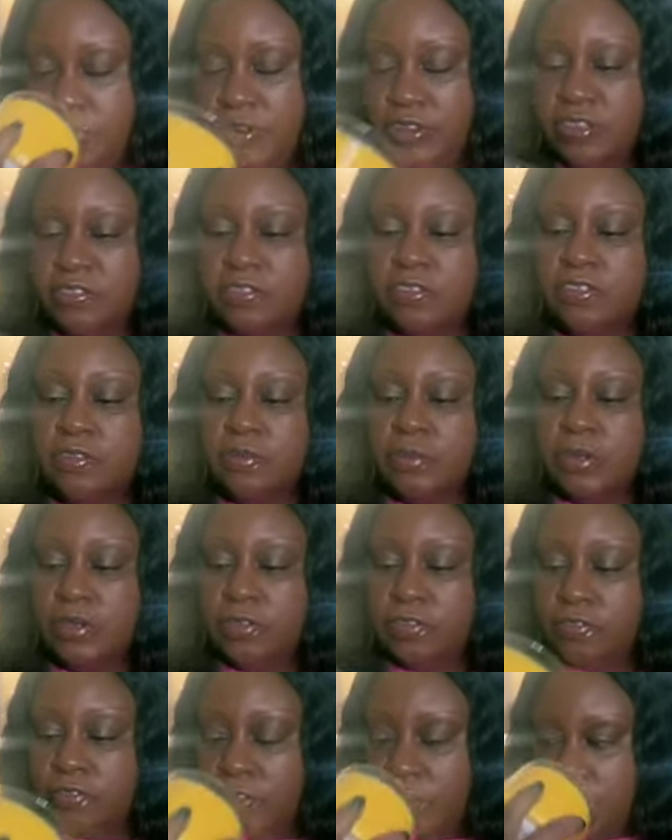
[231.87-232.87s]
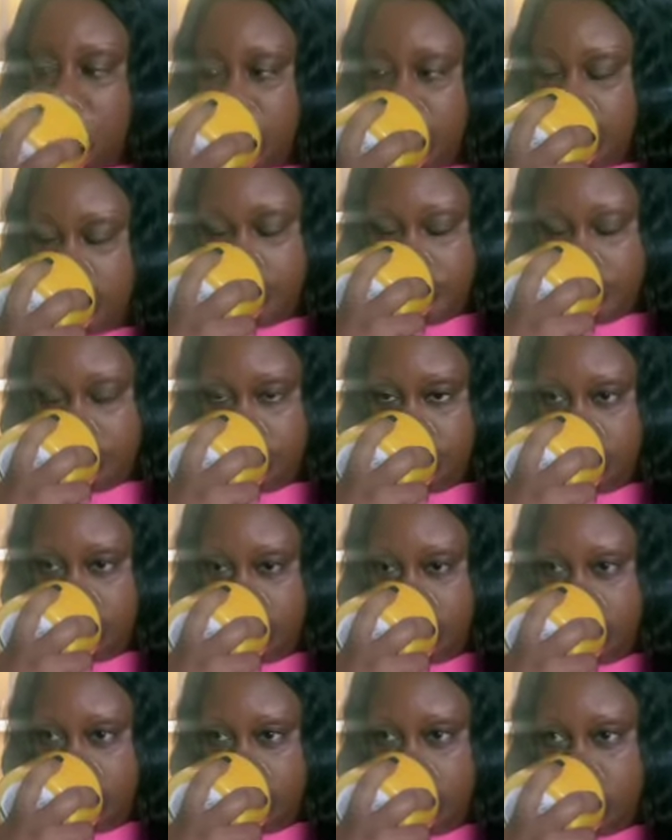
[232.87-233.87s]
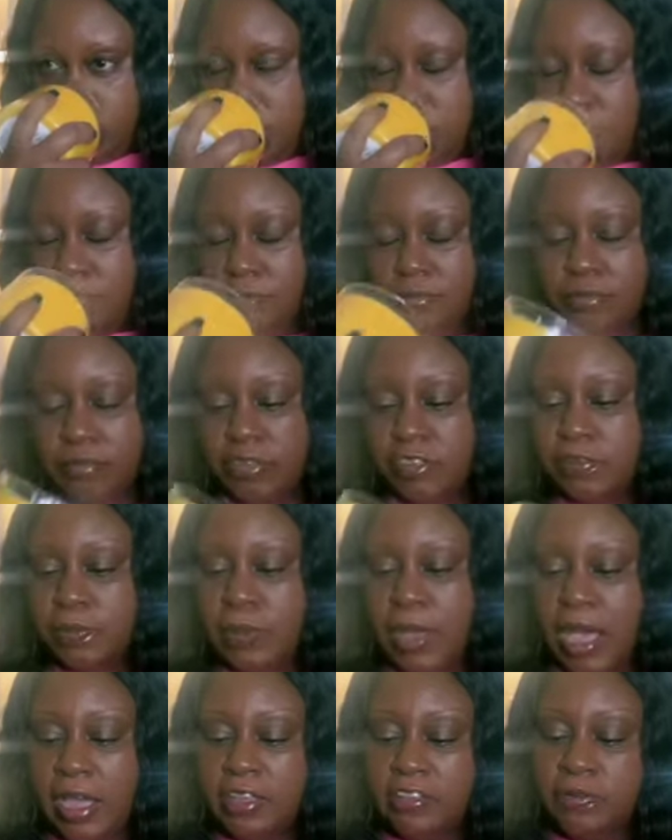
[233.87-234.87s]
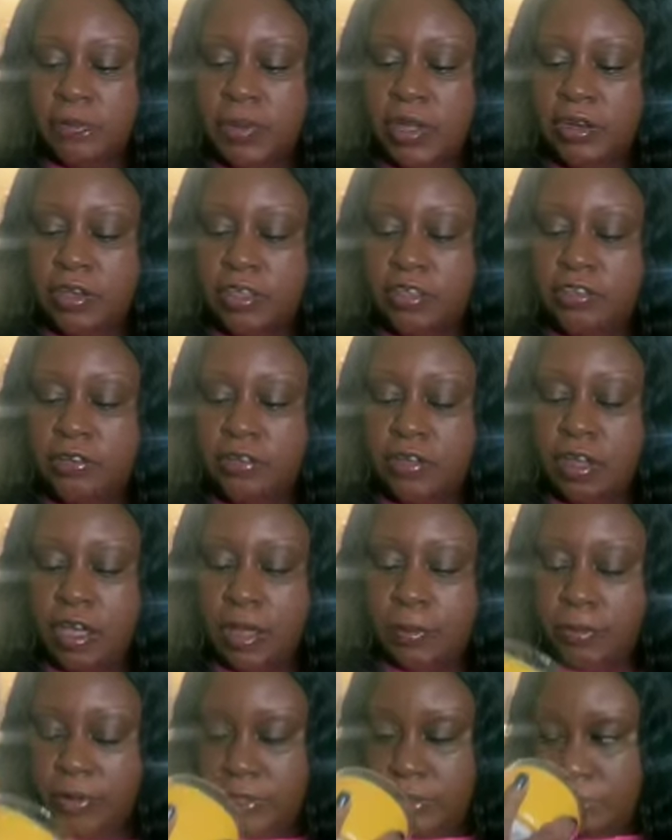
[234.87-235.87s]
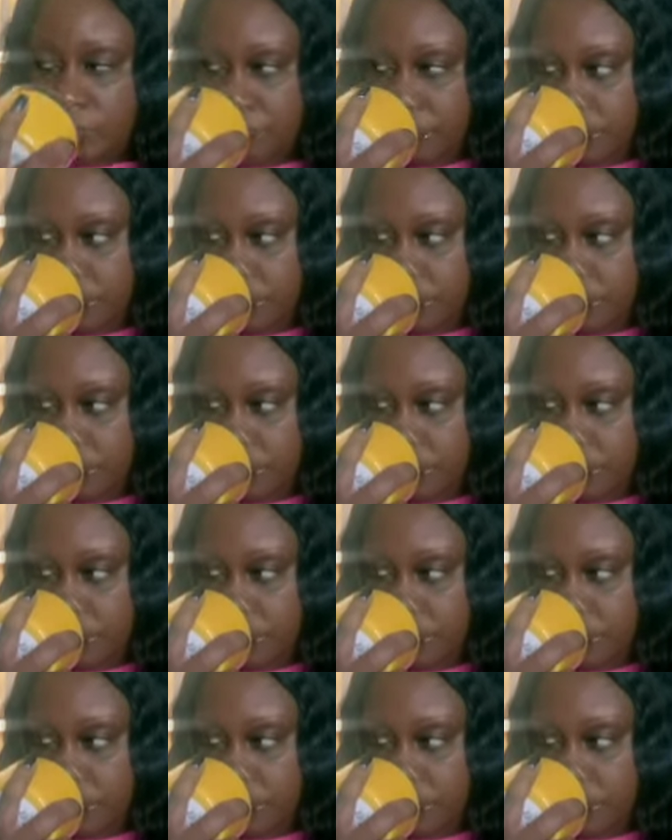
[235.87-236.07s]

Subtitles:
this one smells very good. I can smell the cucumber,